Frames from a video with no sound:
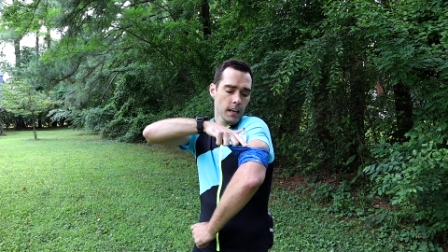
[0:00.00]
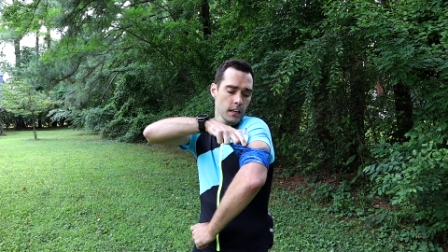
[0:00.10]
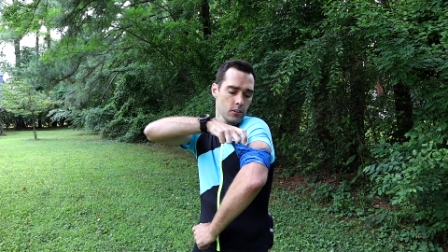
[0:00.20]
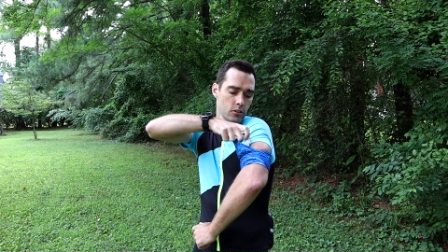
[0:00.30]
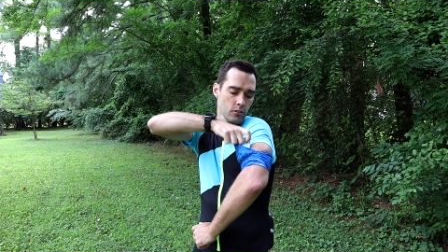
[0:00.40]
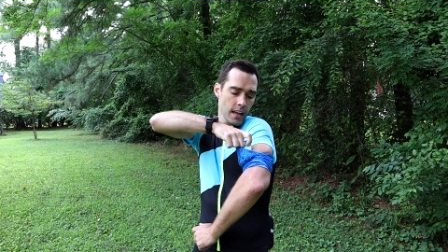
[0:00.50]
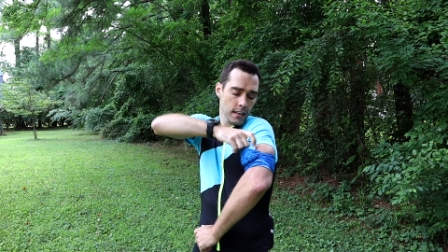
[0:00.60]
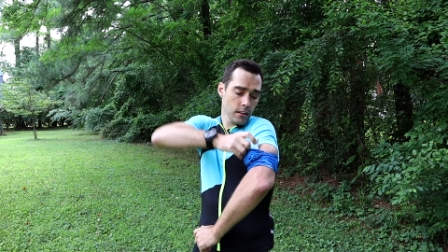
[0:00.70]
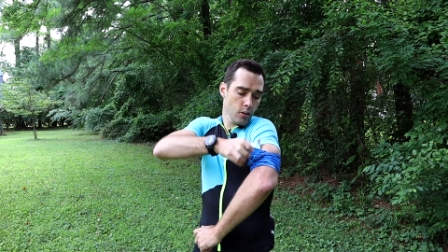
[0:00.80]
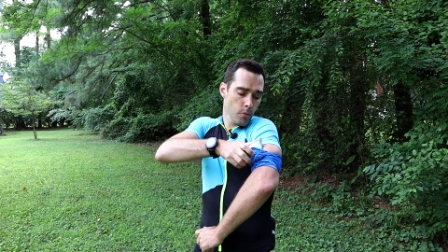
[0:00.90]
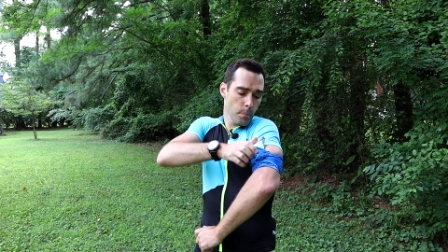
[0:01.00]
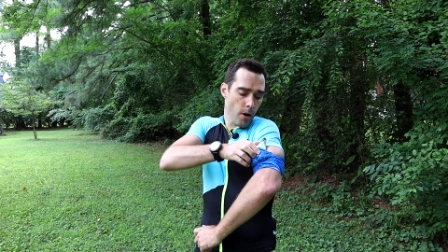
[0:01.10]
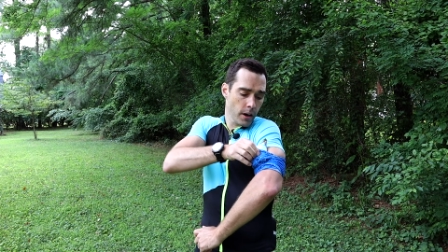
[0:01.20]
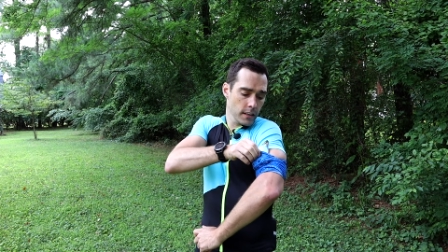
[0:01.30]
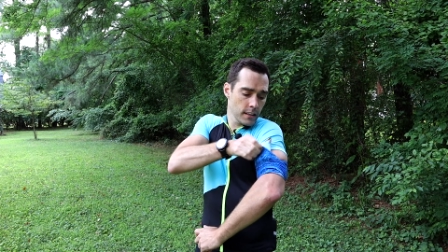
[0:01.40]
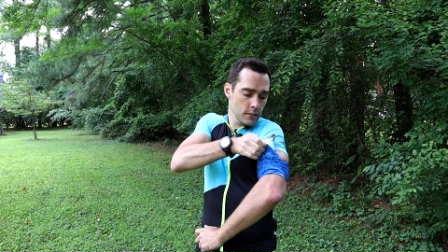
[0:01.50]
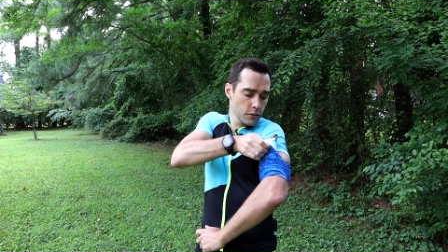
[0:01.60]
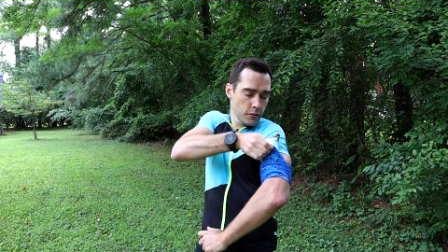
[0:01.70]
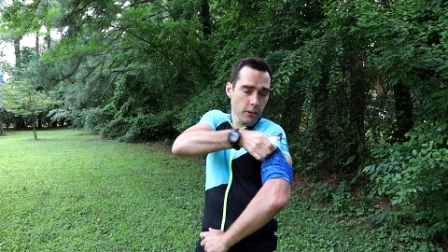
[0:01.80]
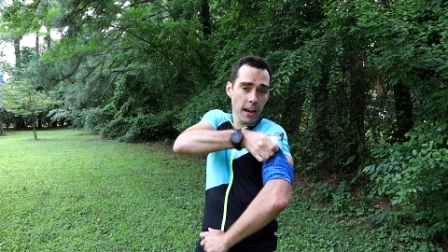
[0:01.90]
into that little pocket that
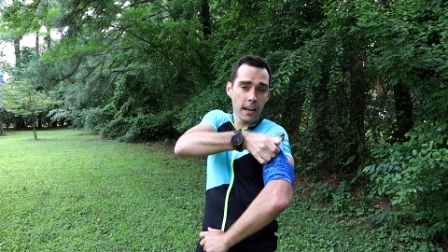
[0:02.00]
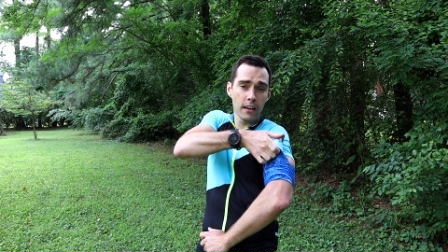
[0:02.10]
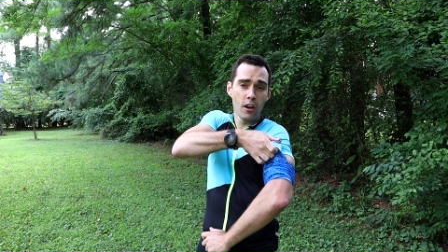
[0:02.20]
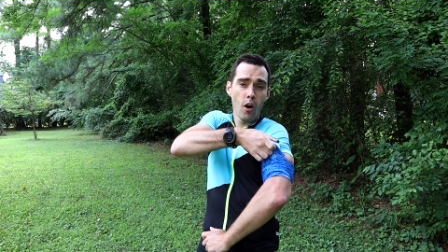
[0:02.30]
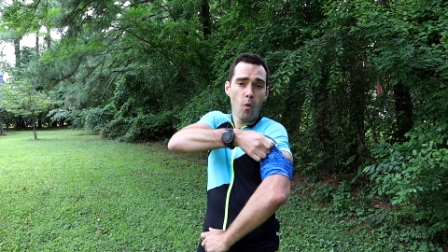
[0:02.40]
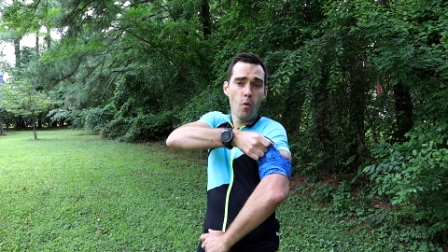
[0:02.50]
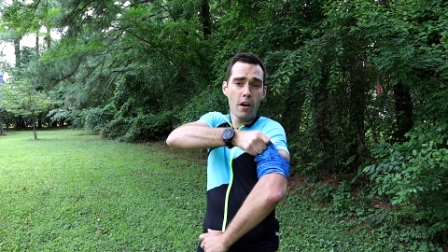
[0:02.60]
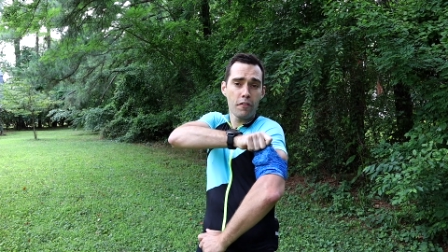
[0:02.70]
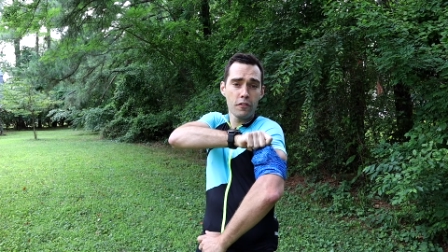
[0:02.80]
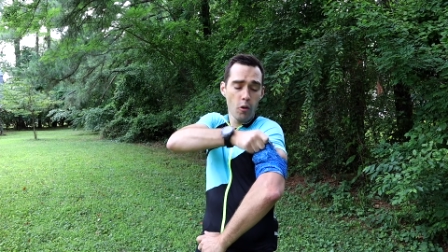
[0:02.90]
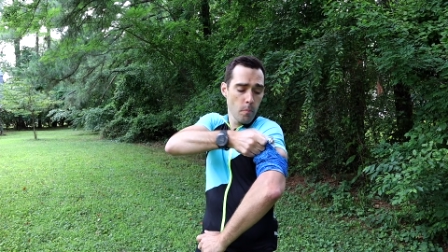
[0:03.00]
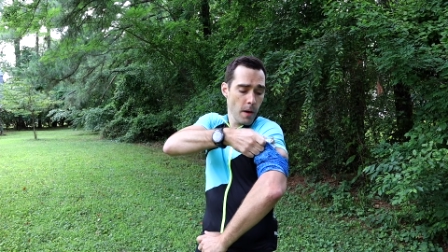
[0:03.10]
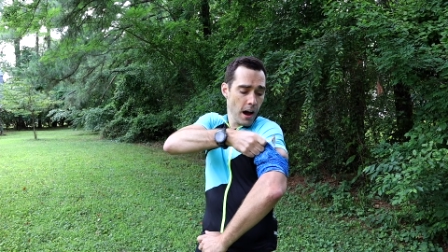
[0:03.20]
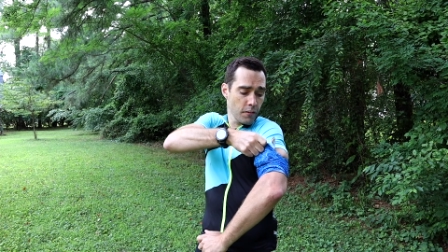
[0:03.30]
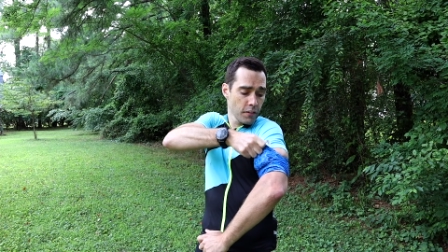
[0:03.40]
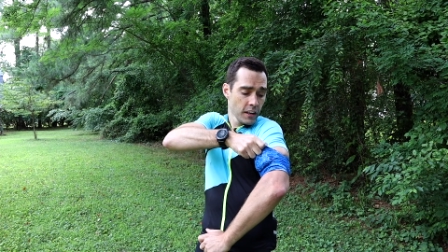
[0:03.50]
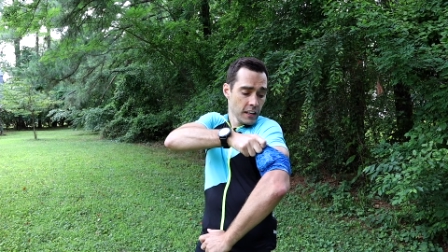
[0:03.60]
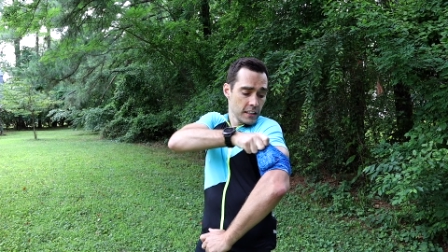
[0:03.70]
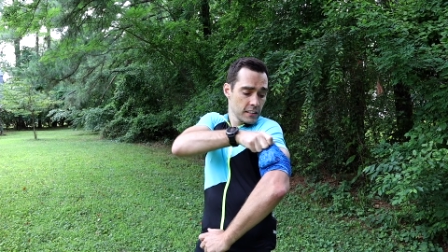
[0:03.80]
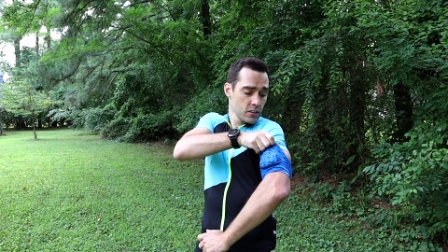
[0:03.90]
you've created with your buff.
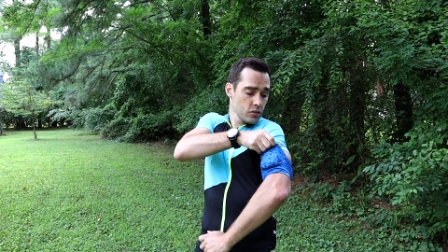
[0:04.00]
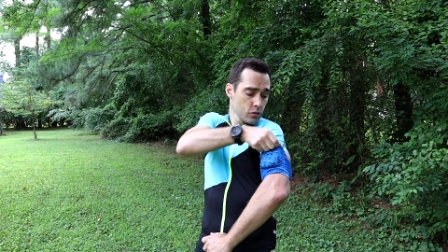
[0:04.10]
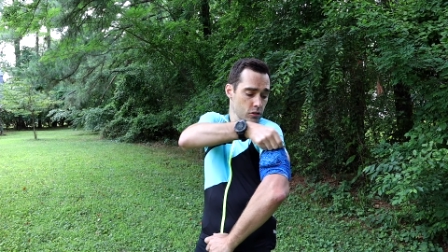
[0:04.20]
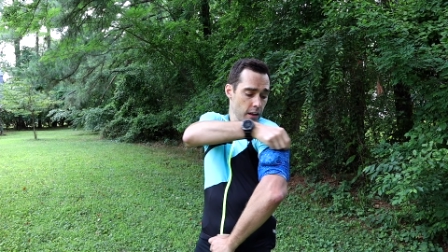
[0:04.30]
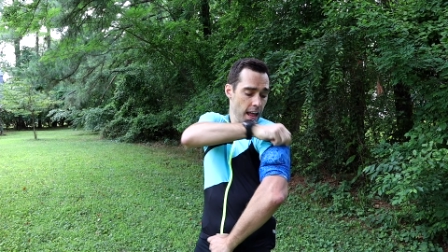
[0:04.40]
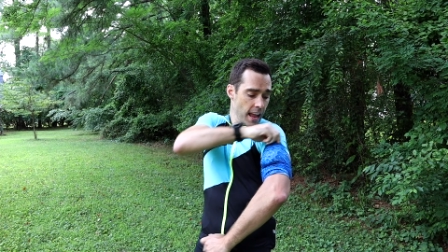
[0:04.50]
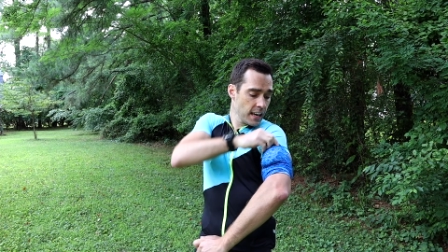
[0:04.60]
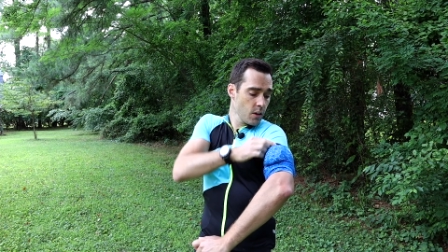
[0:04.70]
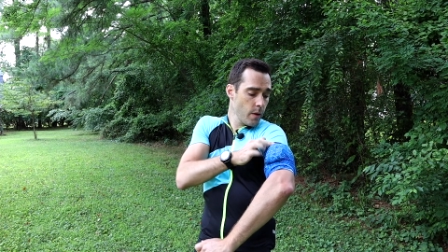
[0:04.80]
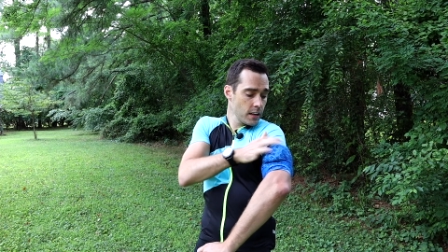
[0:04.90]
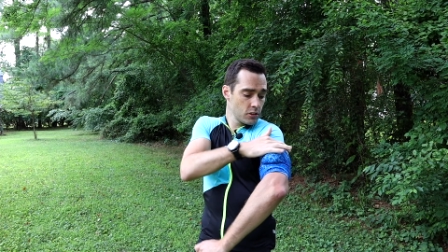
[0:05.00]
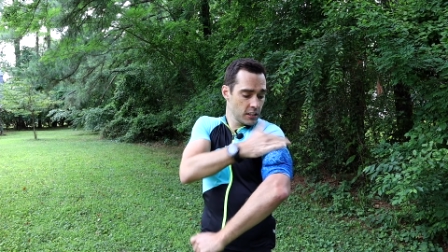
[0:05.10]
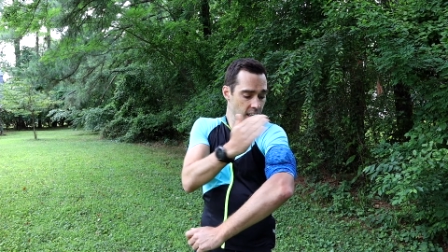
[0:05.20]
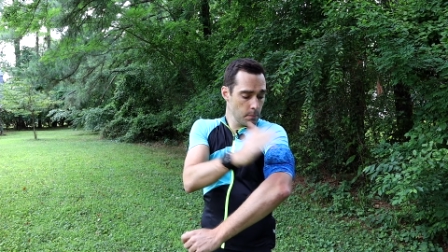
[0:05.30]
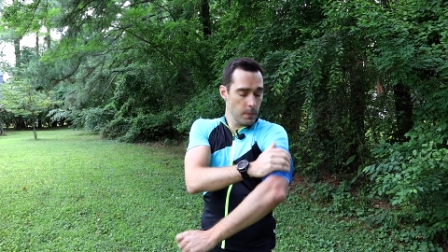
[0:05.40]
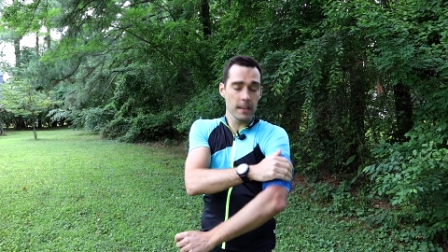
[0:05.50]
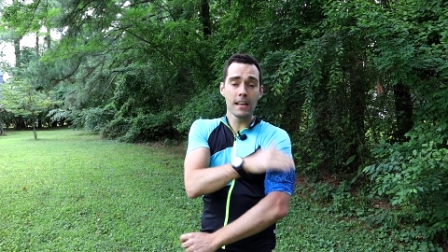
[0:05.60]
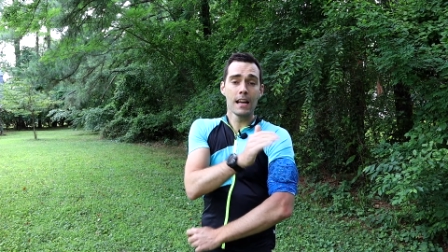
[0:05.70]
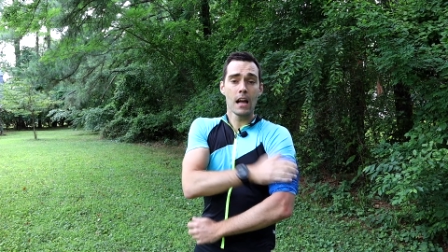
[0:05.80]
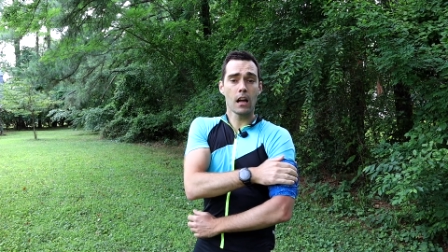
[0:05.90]
This is also a handy way to keep it
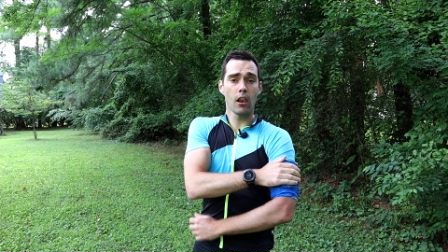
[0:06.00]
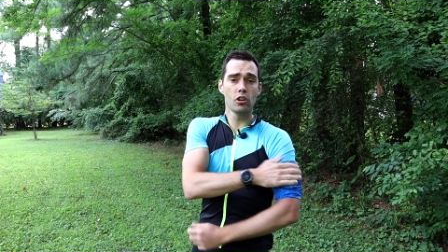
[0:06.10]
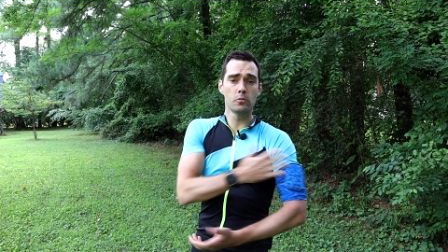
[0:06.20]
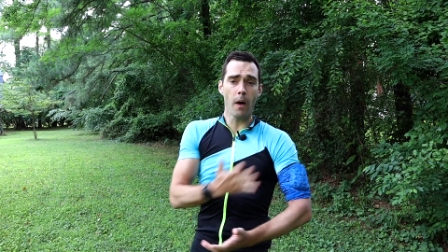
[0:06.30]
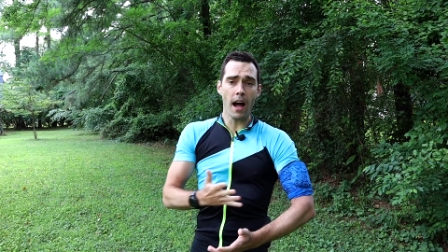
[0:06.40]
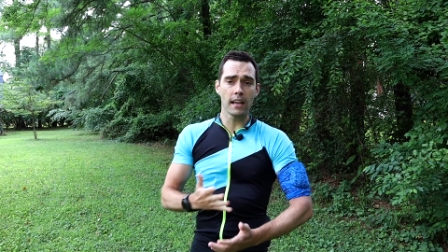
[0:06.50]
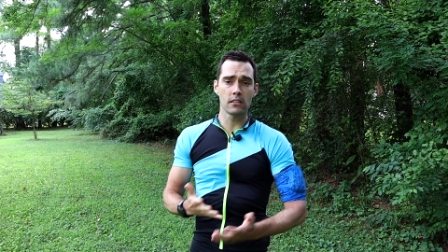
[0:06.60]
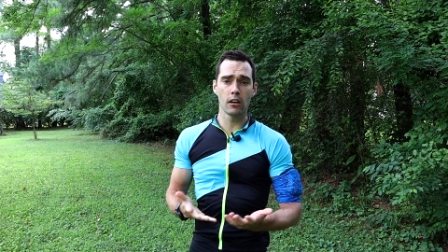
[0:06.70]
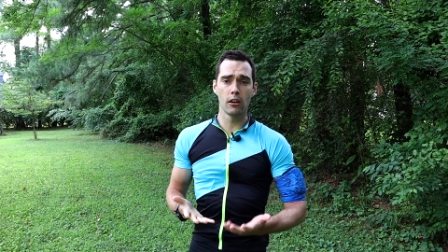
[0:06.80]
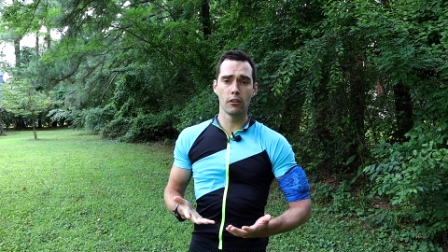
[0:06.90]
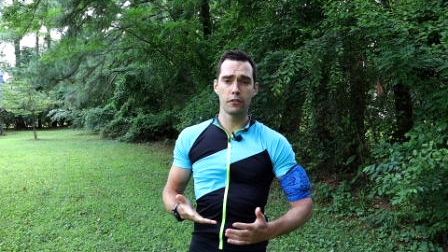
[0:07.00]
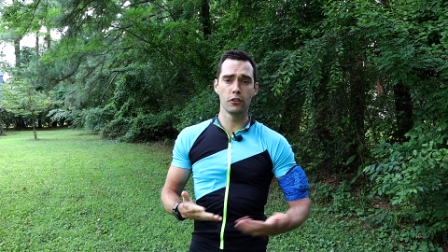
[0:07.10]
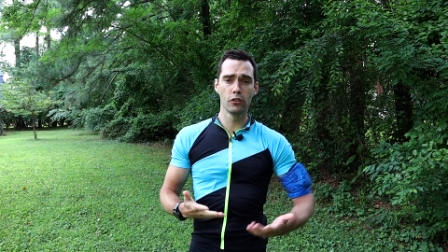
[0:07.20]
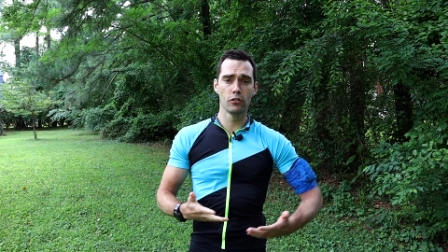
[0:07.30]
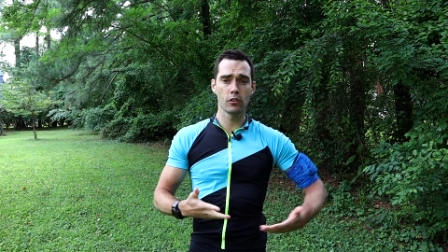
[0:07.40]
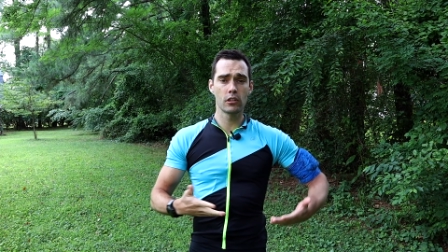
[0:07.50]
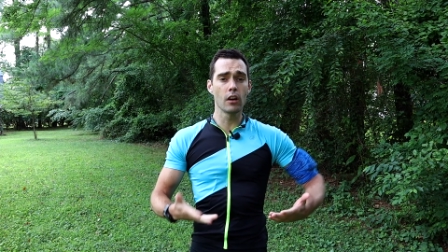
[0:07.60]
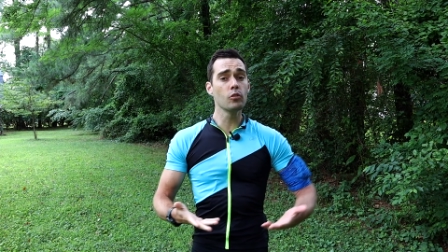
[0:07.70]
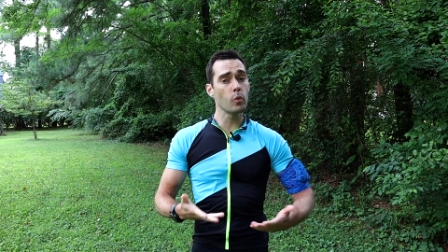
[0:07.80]
close by. So if you don't